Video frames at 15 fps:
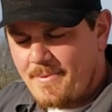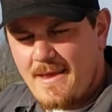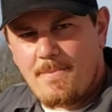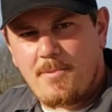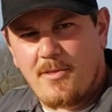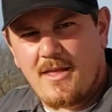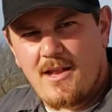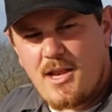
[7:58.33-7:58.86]

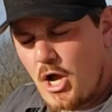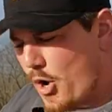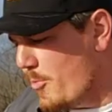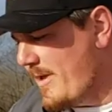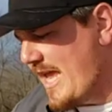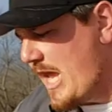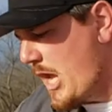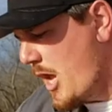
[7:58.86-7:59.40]
people that know
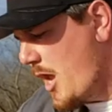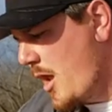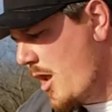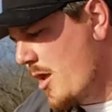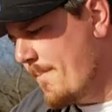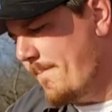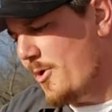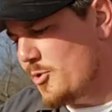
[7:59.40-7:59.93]
me
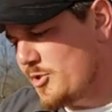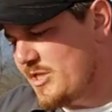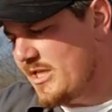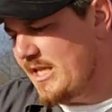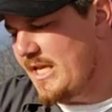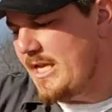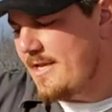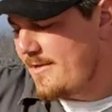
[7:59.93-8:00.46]

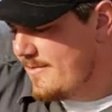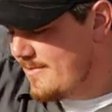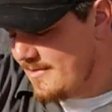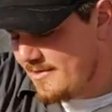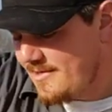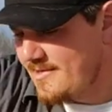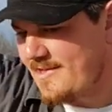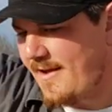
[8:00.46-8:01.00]
personally,
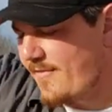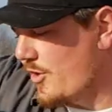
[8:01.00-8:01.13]
because I've